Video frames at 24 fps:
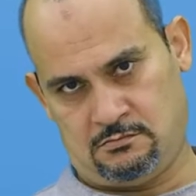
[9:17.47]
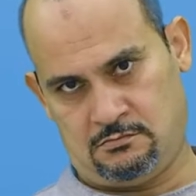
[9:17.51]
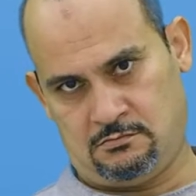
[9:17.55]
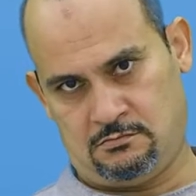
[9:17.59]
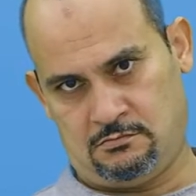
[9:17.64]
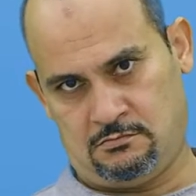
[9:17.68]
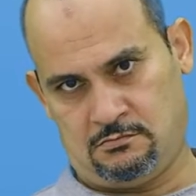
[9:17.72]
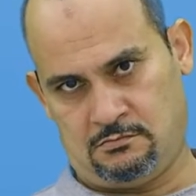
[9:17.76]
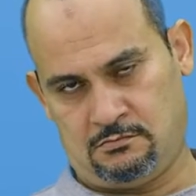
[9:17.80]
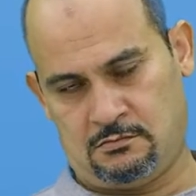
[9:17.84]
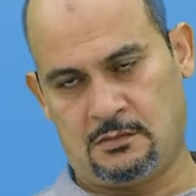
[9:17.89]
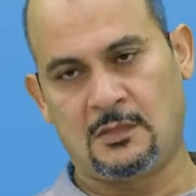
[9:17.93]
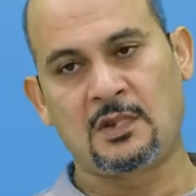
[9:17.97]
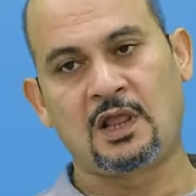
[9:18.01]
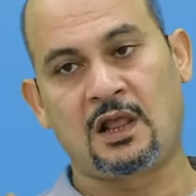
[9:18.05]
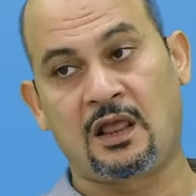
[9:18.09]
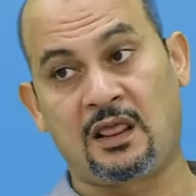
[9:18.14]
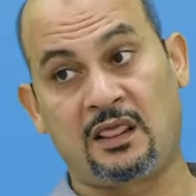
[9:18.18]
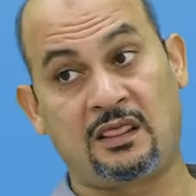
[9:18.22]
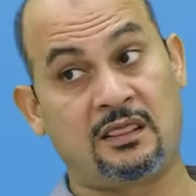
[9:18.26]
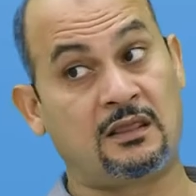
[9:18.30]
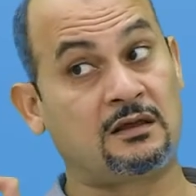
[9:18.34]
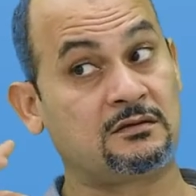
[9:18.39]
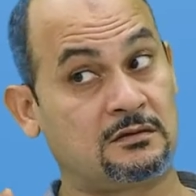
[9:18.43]
to
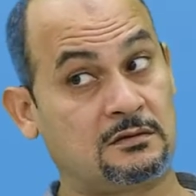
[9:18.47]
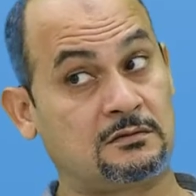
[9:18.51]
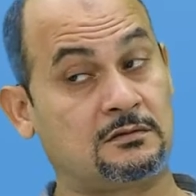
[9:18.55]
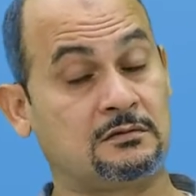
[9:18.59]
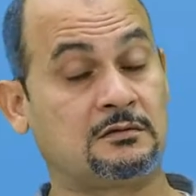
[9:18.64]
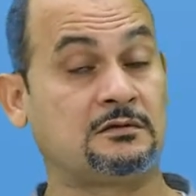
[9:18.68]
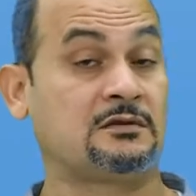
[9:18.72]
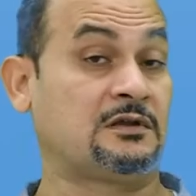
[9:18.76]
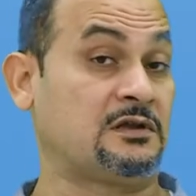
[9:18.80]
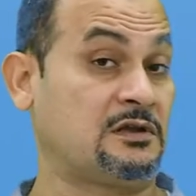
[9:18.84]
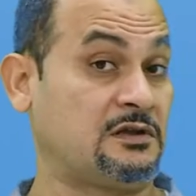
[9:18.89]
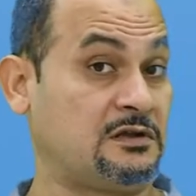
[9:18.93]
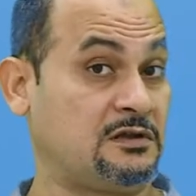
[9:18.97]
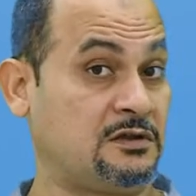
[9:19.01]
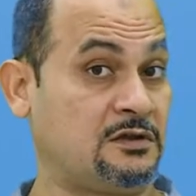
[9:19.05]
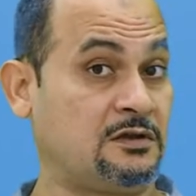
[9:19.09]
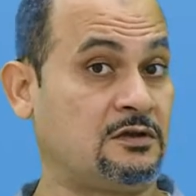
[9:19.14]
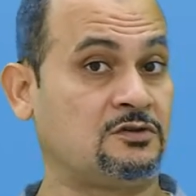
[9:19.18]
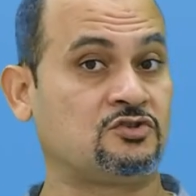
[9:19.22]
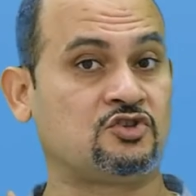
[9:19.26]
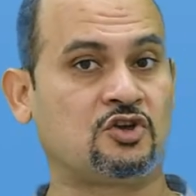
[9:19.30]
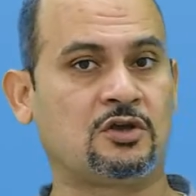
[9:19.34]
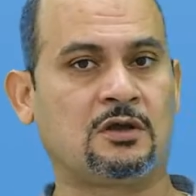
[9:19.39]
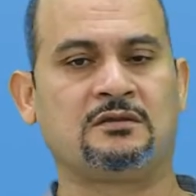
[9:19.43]
find fresh
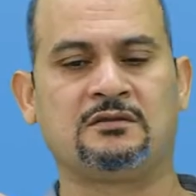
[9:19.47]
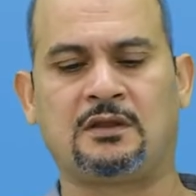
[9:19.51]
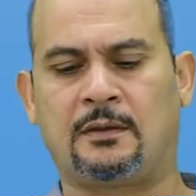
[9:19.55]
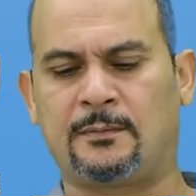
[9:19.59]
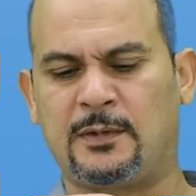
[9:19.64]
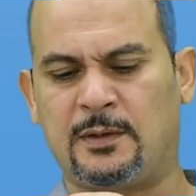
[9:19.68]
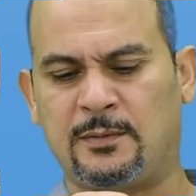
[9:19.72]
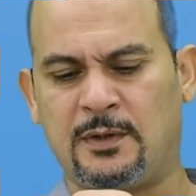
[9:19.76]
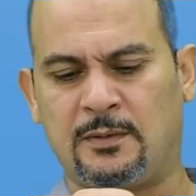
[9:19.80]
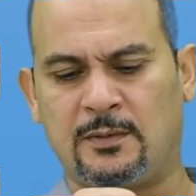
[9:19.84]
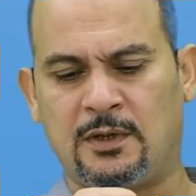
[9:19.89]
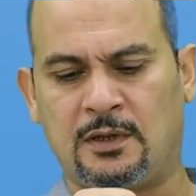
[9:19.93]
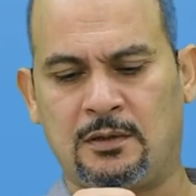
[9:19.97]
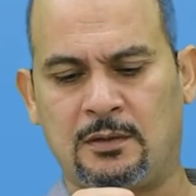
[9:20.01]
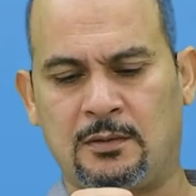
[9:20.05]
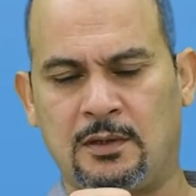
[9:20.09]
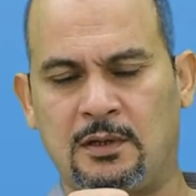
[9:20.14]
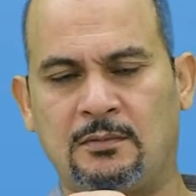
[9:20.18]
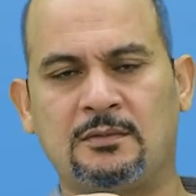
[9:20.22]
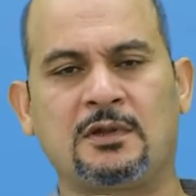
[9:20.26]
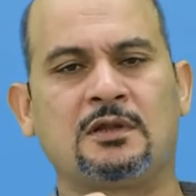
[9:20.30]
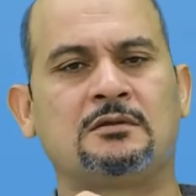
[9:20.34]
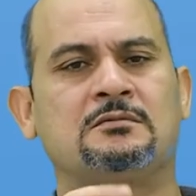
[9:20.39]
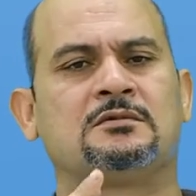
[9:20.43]
pasture for their
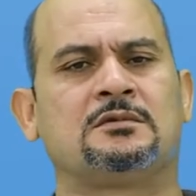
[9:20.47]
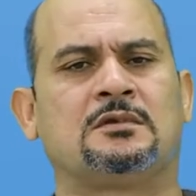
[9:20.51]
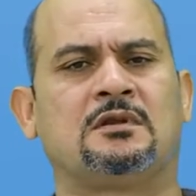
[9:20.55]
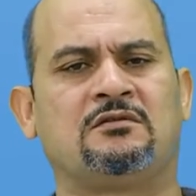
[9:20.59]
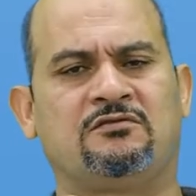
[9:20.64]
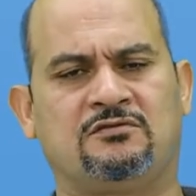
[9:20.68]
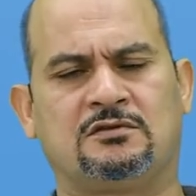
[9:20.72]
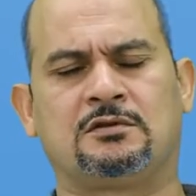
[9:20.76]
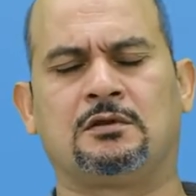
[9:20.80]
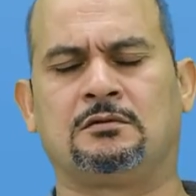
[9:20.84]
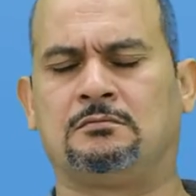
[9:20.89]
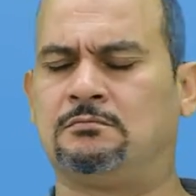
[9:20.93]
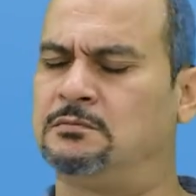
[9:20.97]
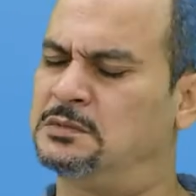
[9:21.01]
livestock.